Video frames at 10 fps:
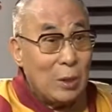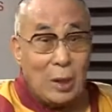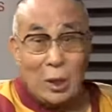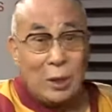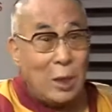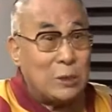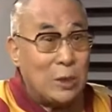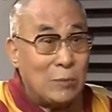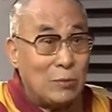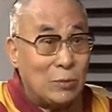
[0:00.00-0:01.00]
Like
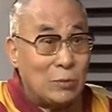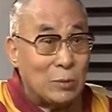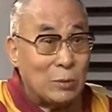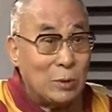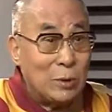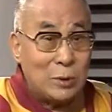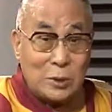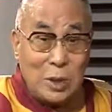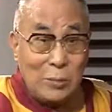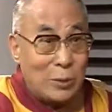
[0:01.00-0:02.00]
Cultural Revolution,
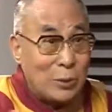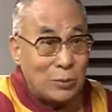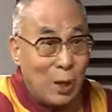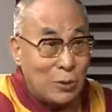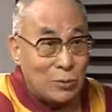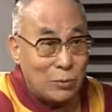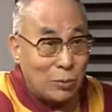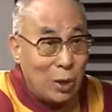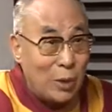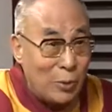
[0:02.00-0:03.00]
deliberately tried to
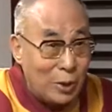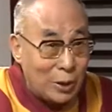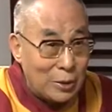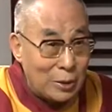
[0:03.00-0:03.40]
eliminate.